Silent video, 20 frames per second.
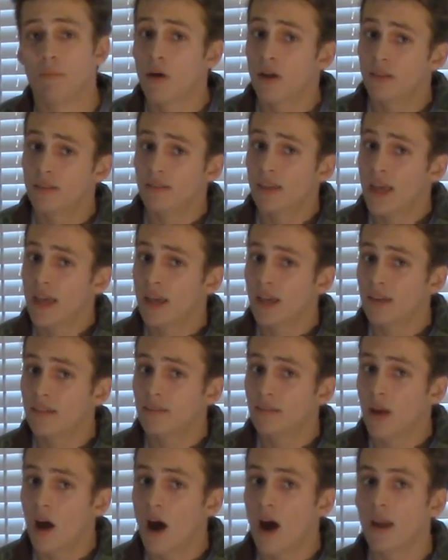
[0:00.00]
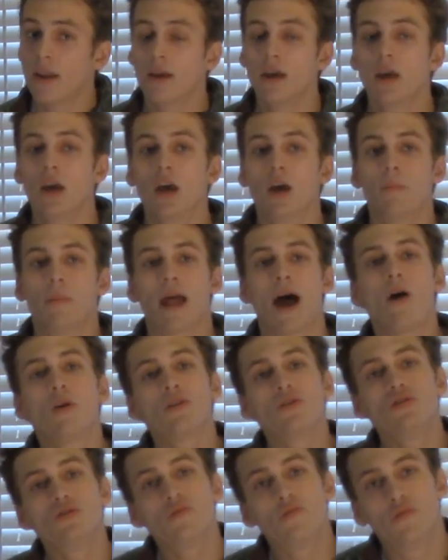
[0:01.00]
I'm not saying it's not, but how
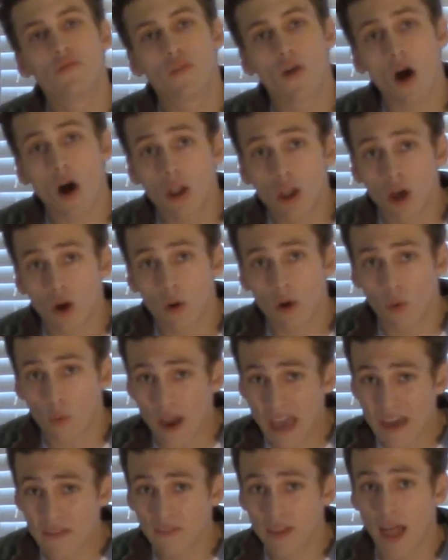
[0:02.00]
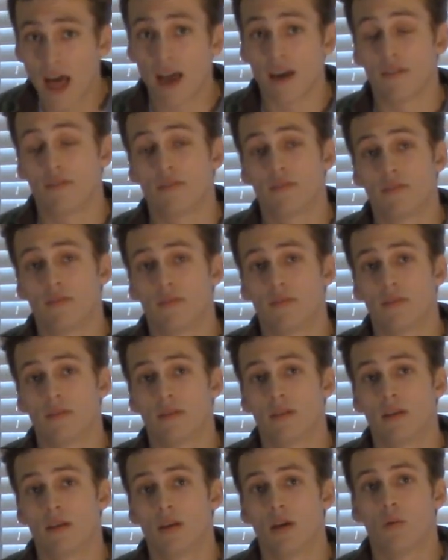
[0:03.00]
could you follow a way of life
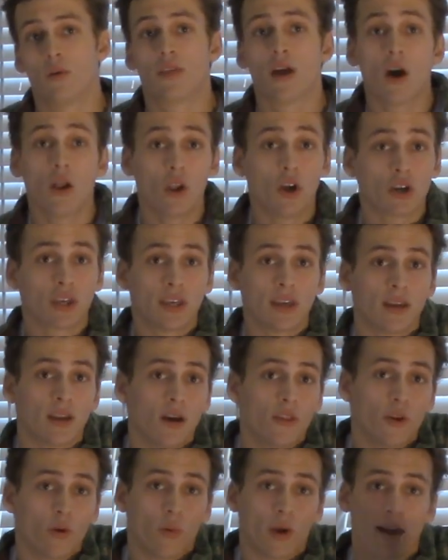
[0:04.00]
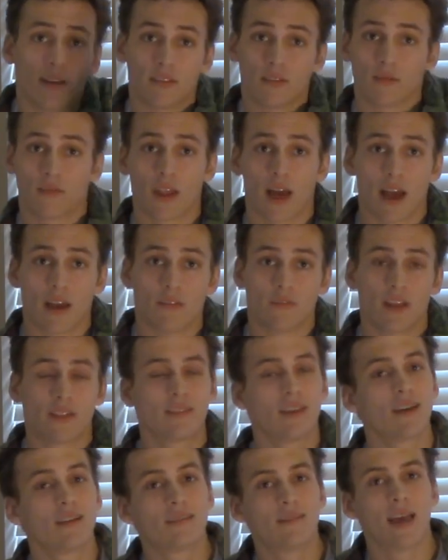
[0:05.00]
without looking at other ways of life?
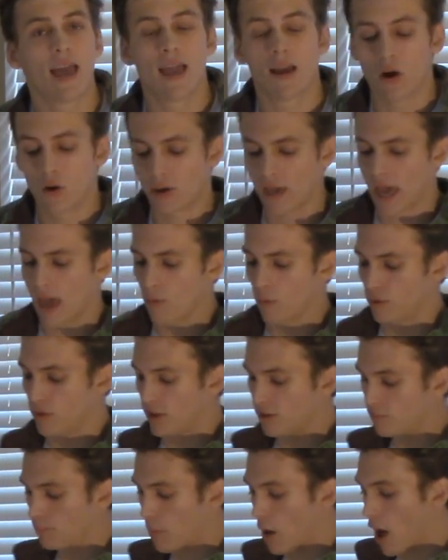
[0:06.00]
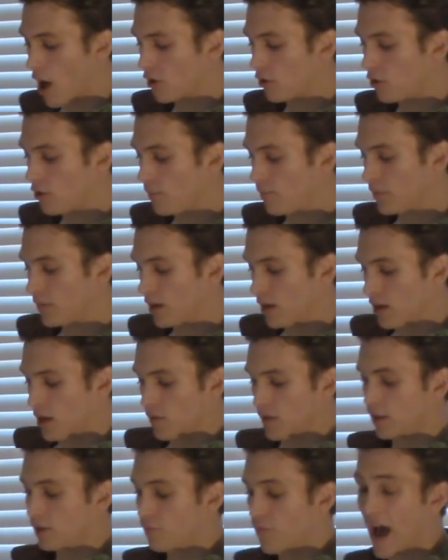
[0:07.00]
That's like saying, okay, well, this bottle,
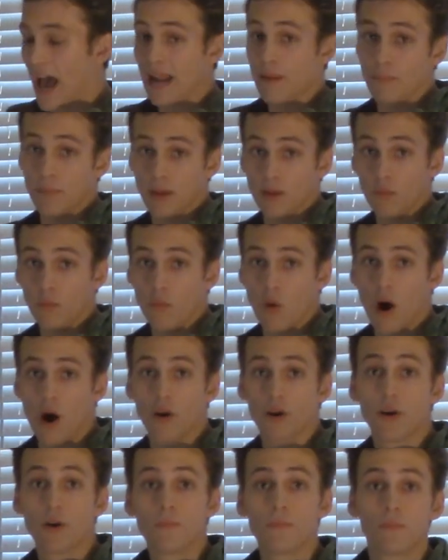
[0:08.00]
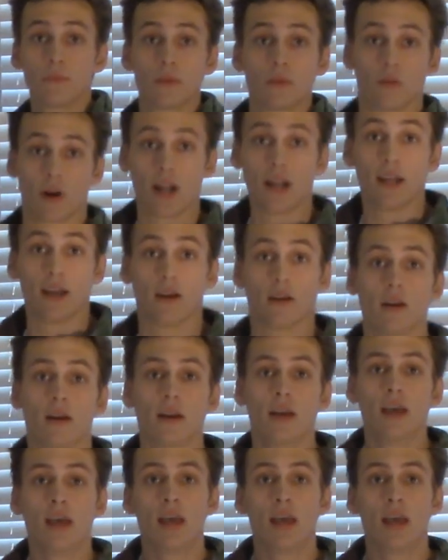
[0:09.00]
this vitamin water right here,